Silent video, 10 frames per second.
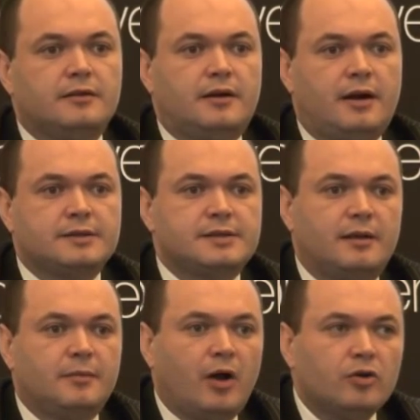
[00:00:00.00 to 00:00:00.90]
there are
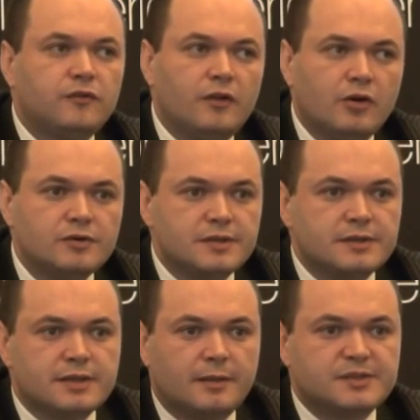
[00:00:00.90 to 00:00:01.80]
some outflows
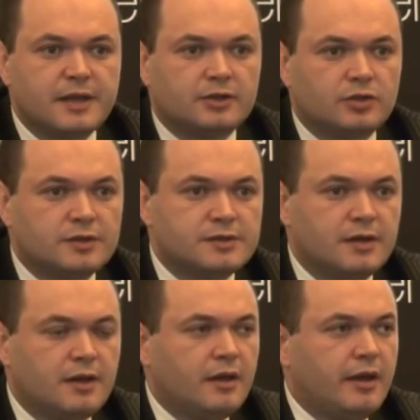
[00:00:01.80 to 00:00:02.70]
in some
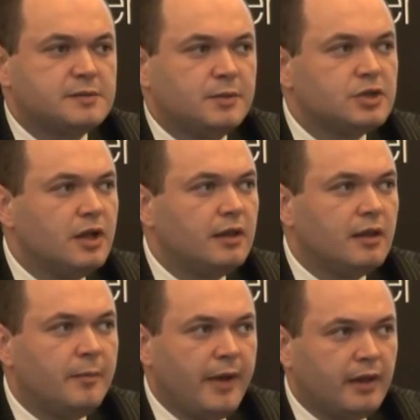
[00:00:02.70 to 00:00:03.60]
sectors, especially in
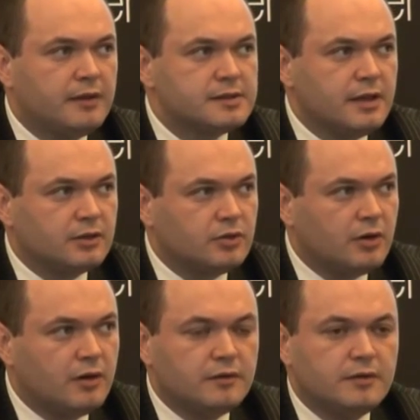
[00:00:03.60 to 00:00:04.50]
the banking
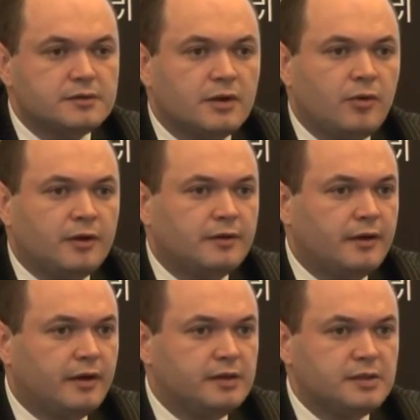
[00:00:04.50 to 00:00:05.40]
sector. There is a quite an
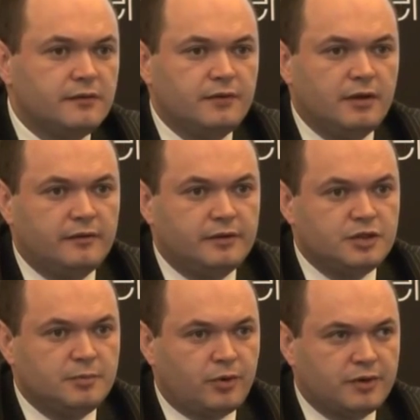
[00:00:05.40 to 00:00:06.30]
aggressive
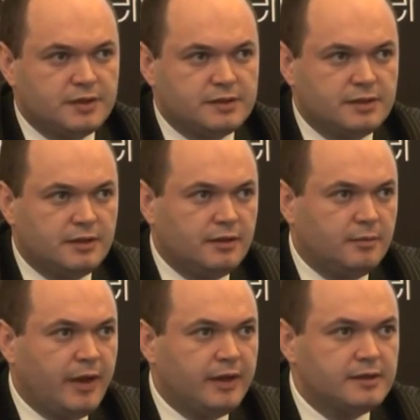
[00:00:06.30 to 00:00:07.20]
deleveraging process in
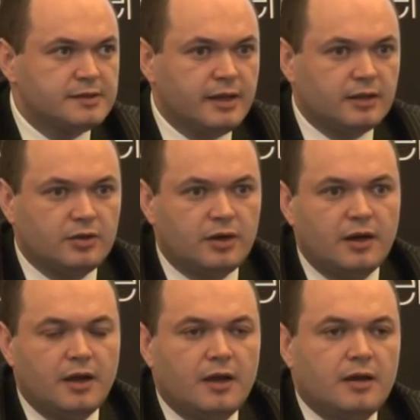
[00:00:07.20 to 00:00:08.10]
the banking sector.
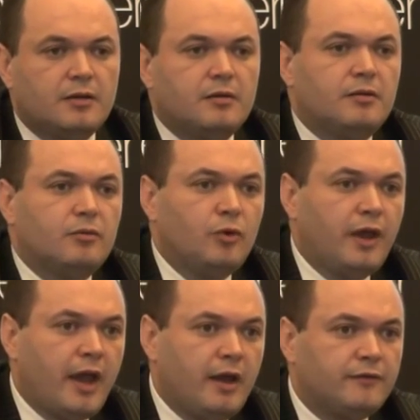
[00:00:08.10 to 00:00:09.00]
We
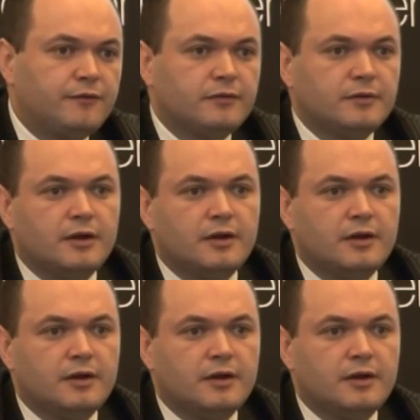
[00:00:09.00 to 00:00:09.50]
have